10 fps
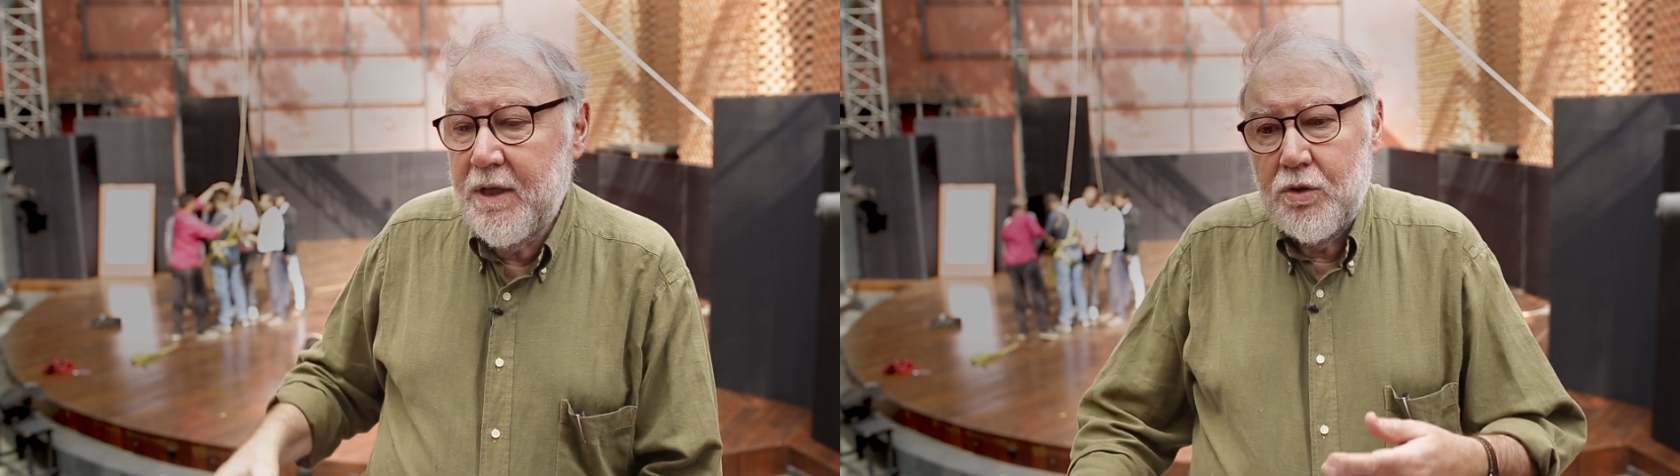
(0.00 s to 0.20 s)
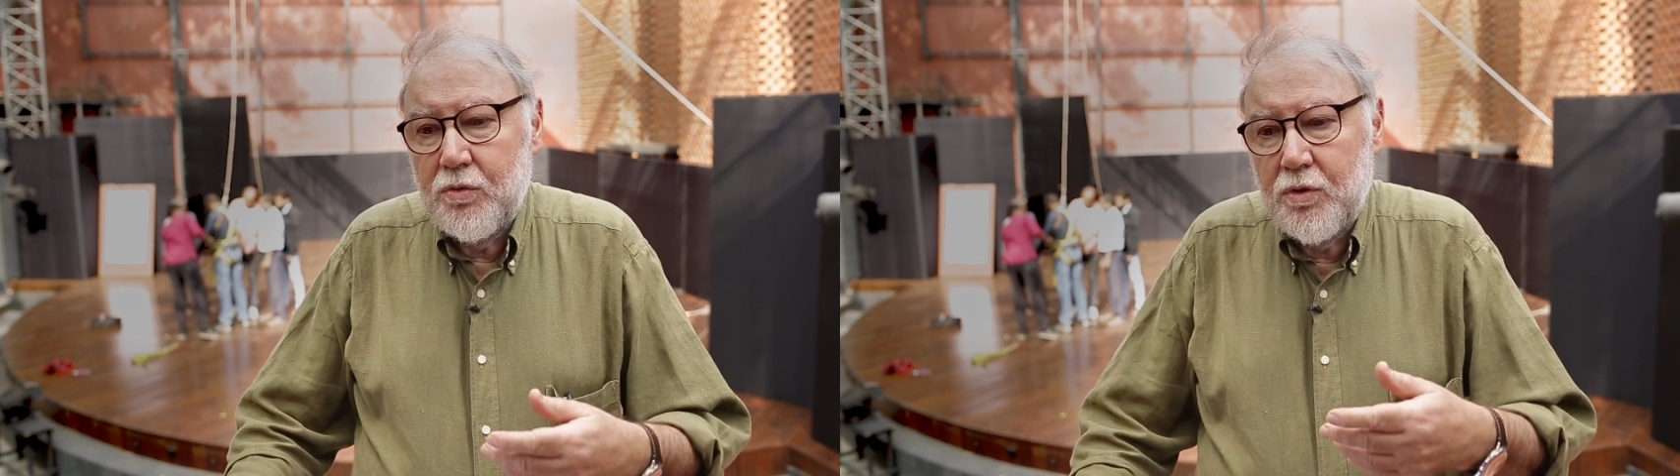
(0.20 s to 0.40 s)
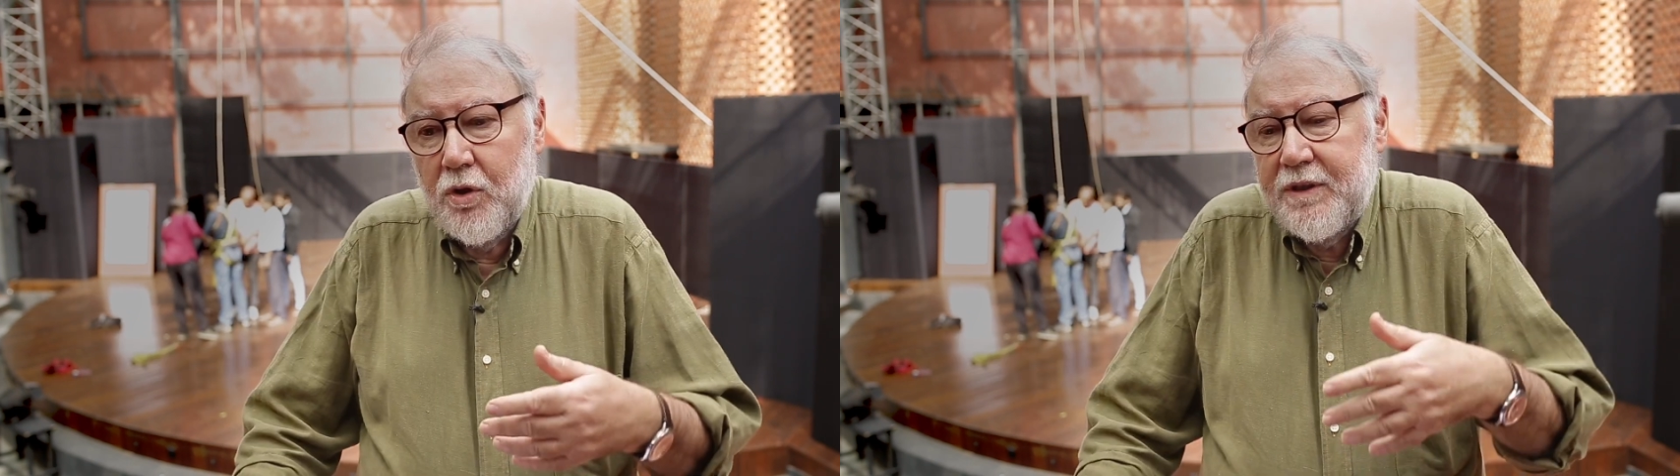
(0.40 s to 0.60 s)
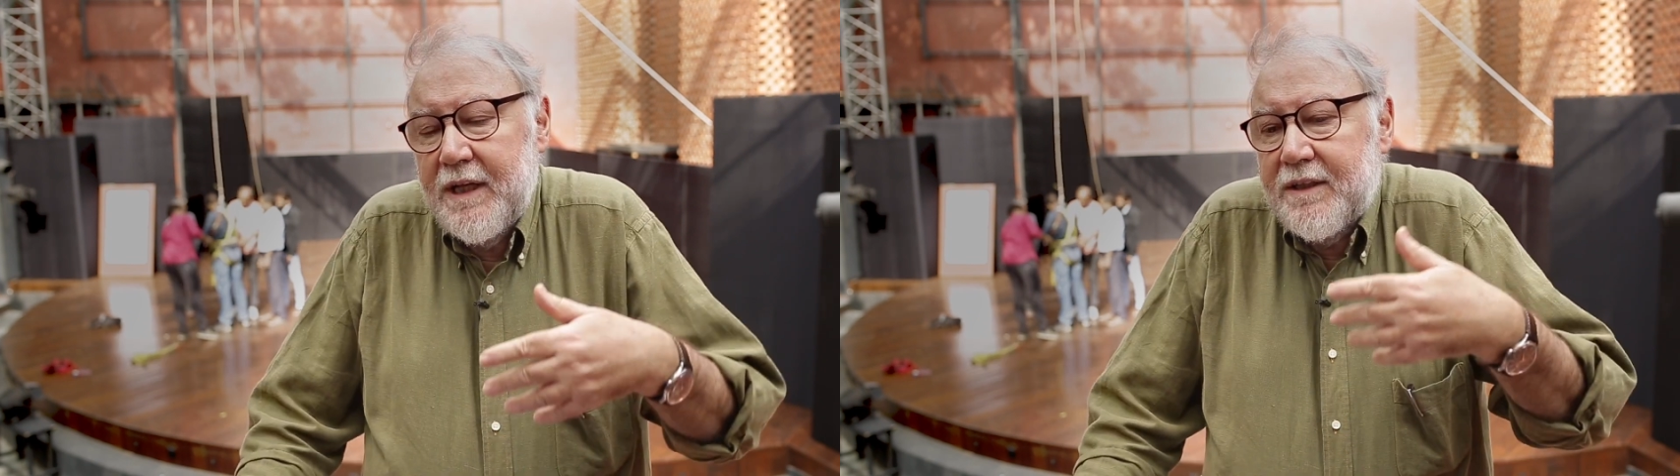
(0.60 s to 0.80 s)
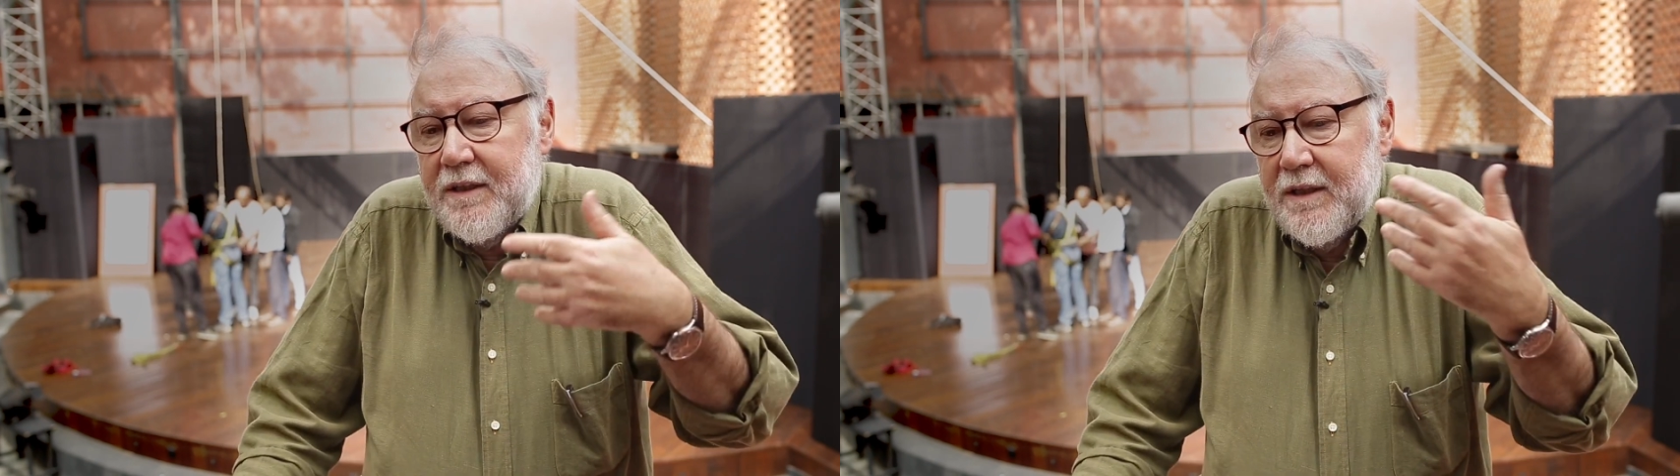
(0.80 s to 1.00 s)
You know
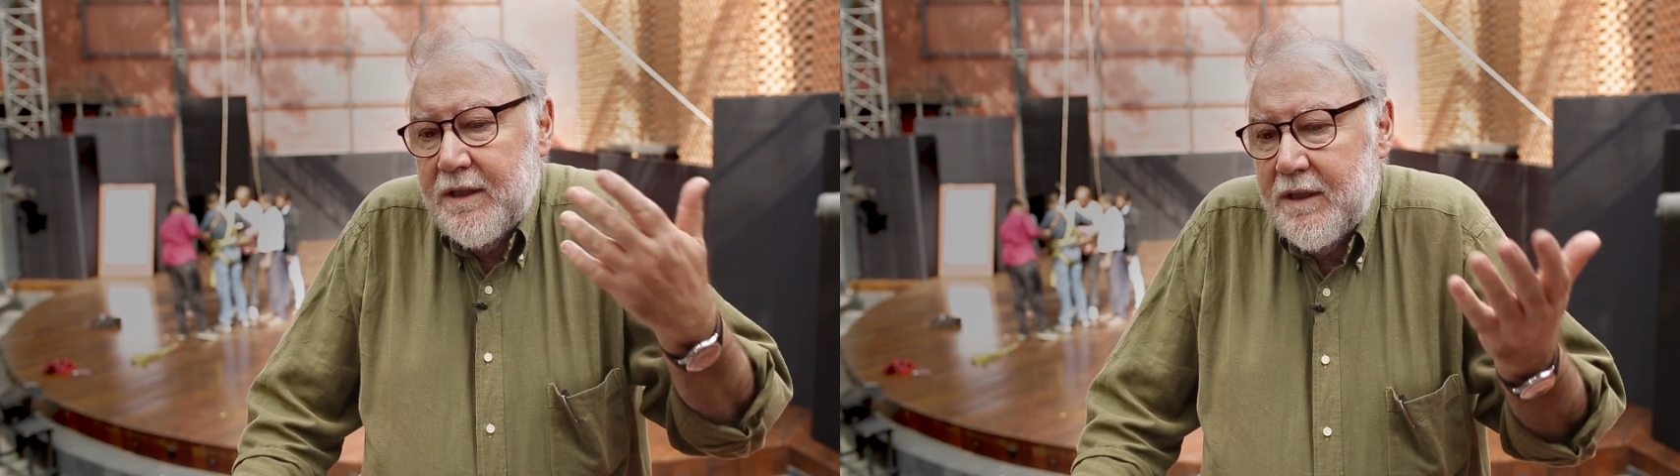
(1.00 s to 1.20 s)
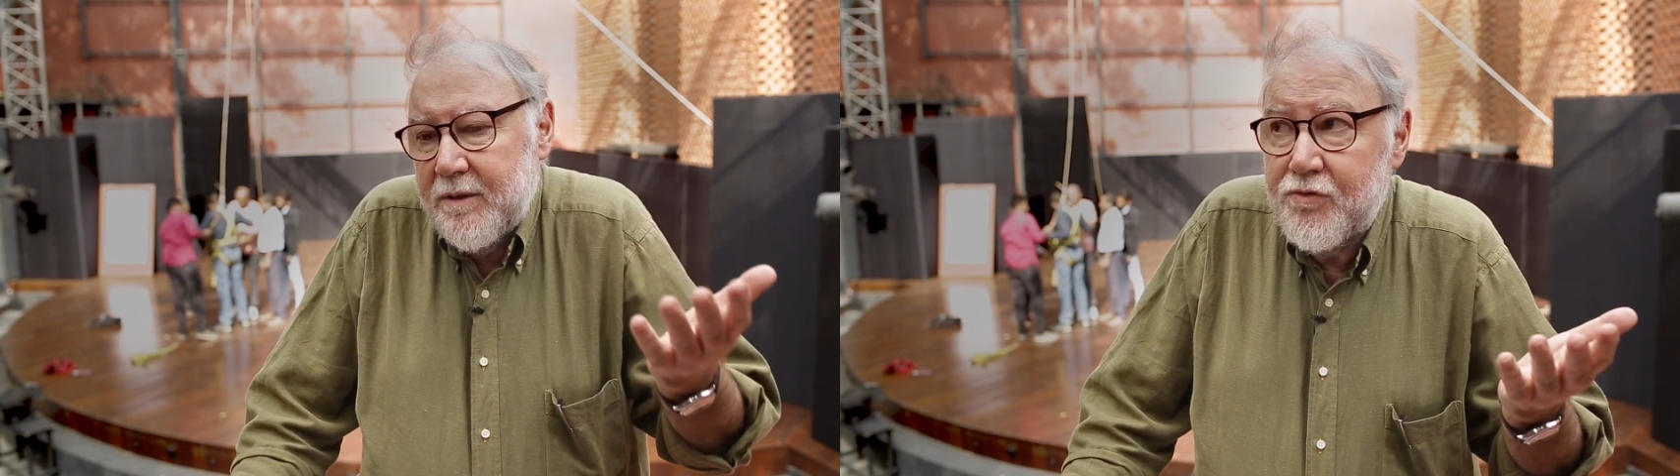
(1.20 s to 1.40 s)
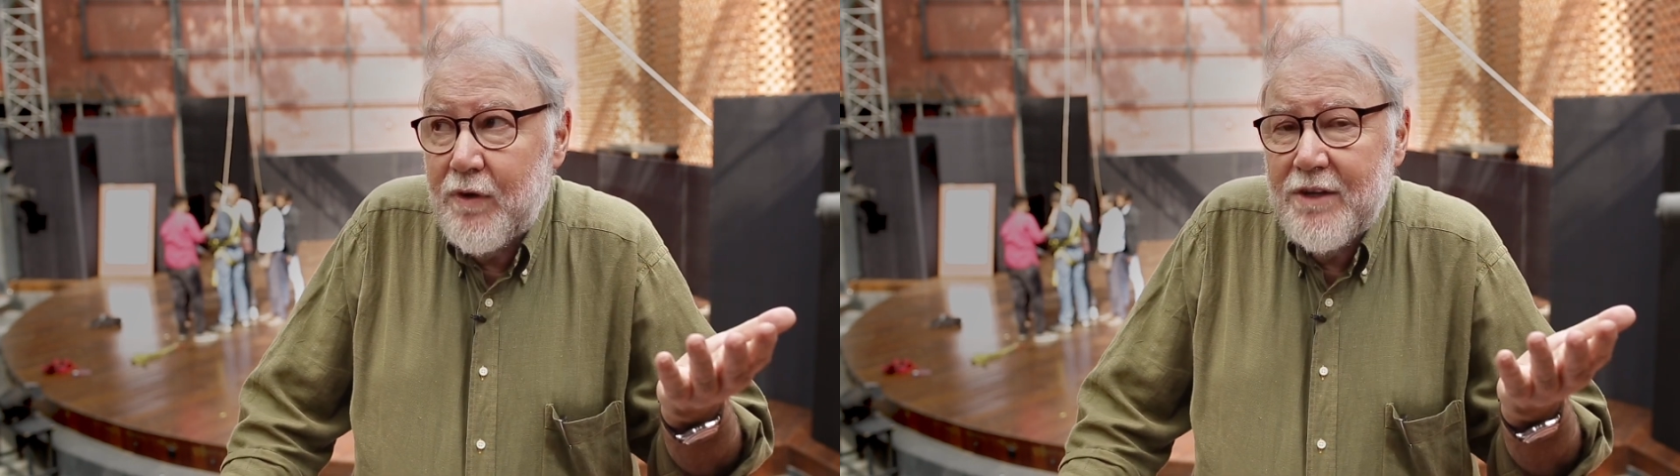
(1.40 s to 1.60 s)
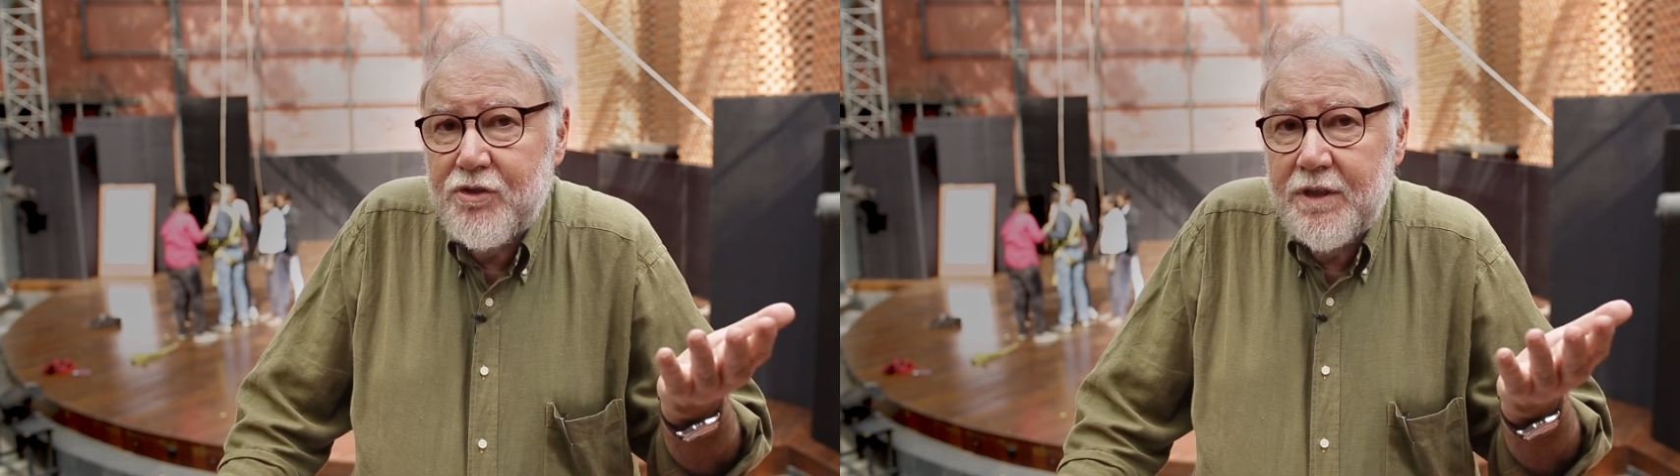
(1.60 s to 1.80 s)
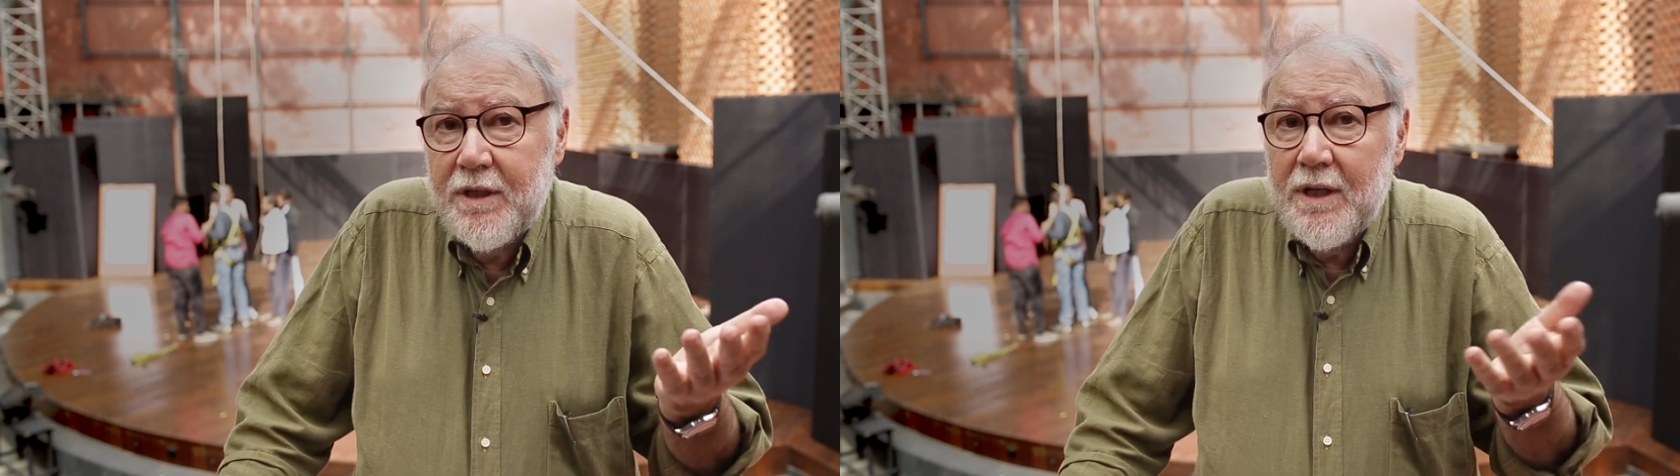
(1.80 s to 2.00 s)
that this
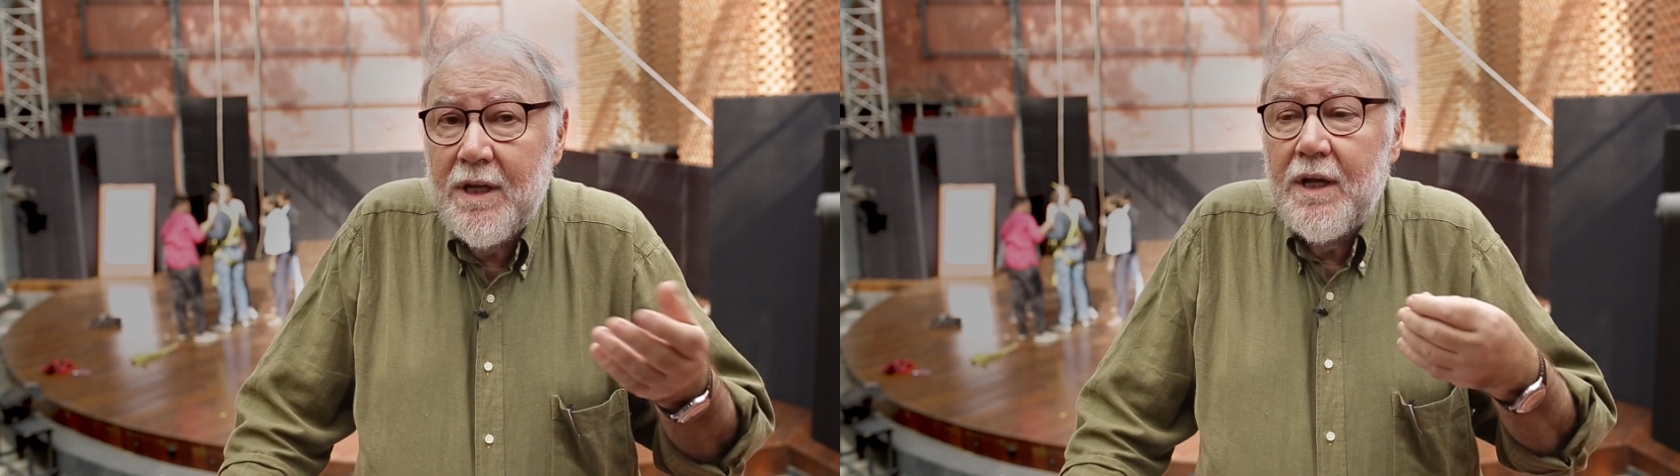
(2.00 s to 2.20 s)
tragedy